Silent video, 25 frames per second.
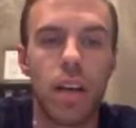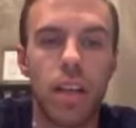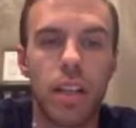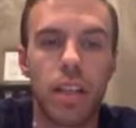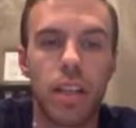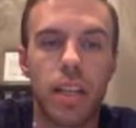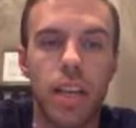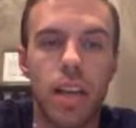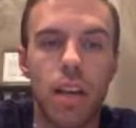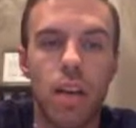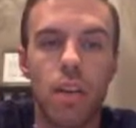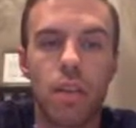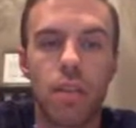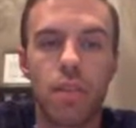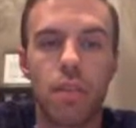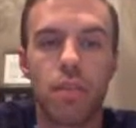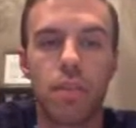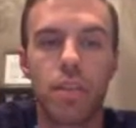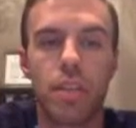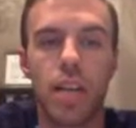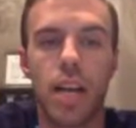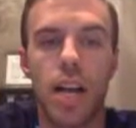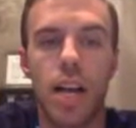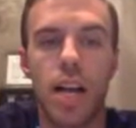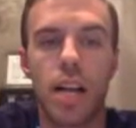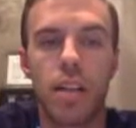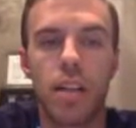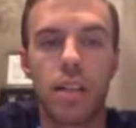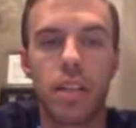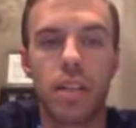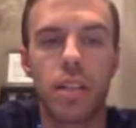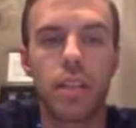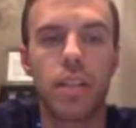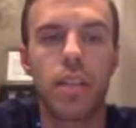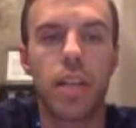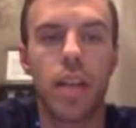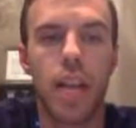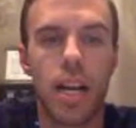The characters
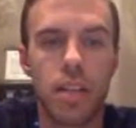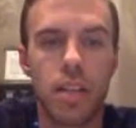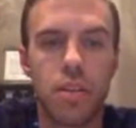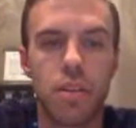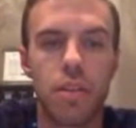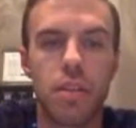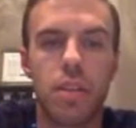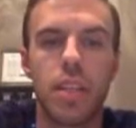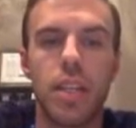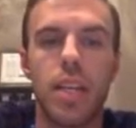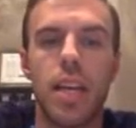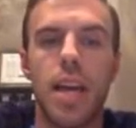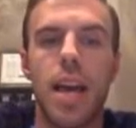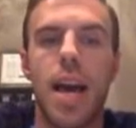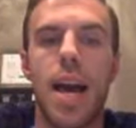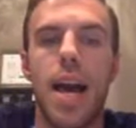consciously